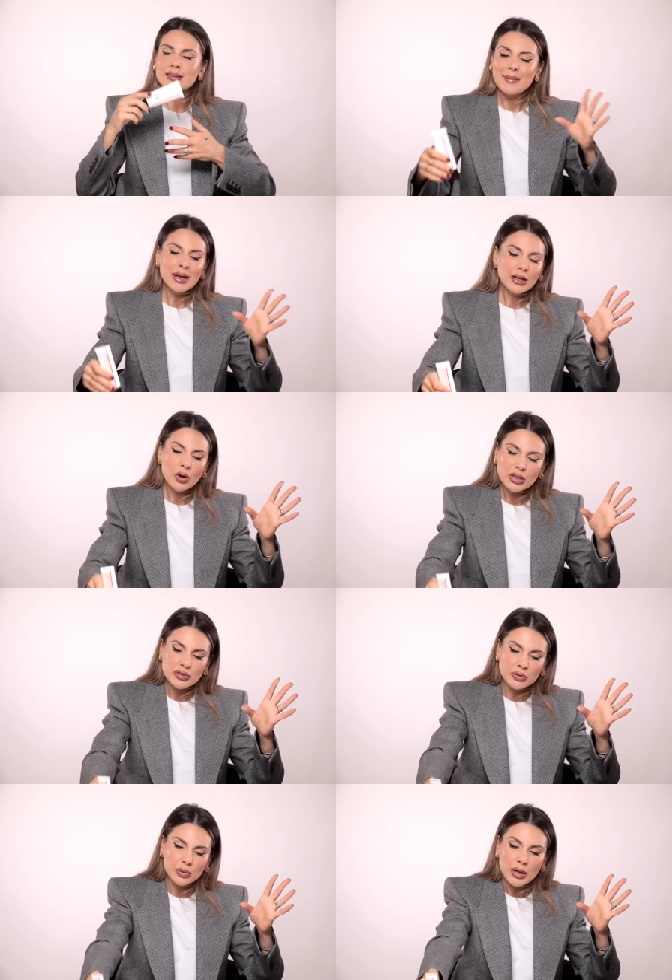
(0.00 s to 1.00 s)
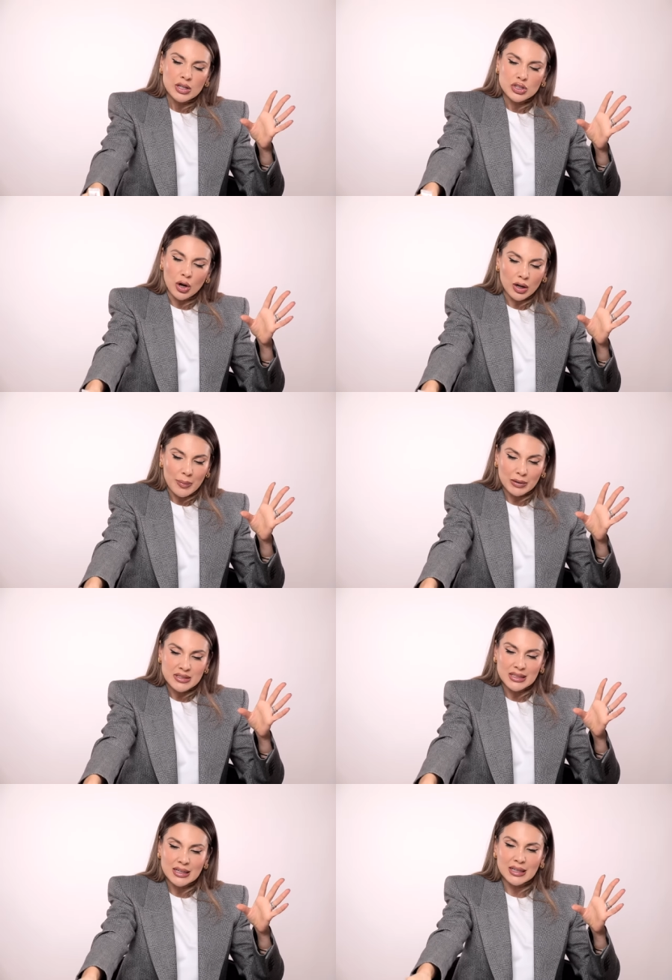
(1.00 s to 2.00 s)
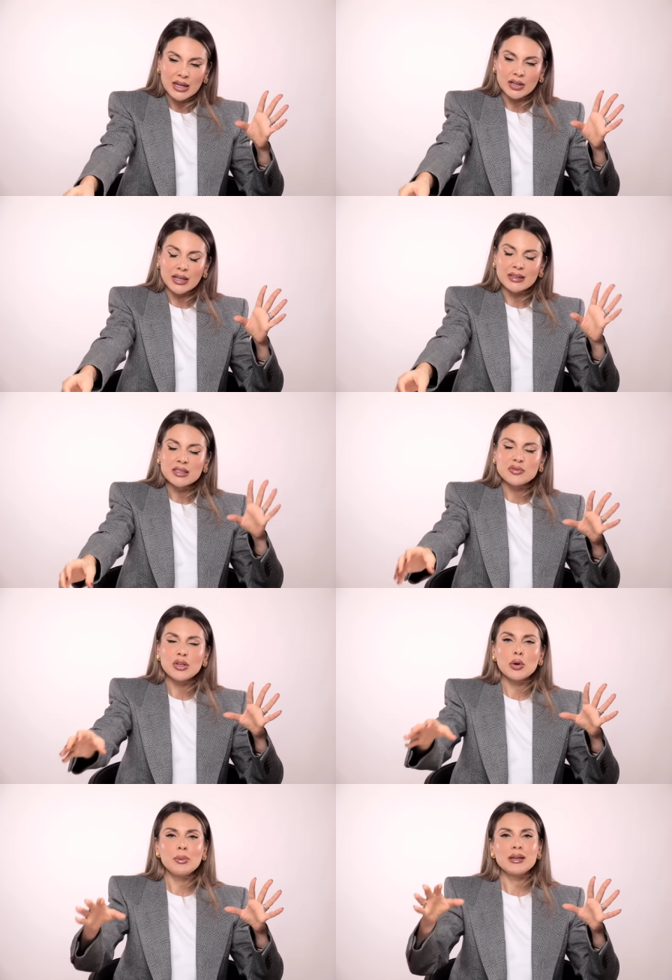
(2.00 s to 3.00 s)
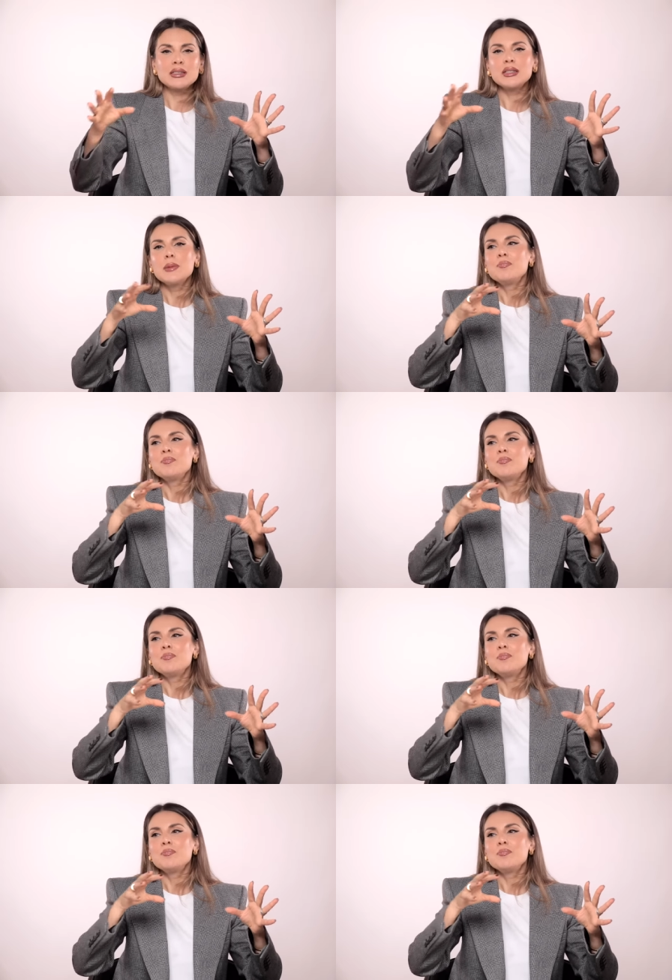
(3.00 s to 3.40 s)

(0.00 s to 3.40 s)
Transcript: I'm not going to talk about skincare in this video because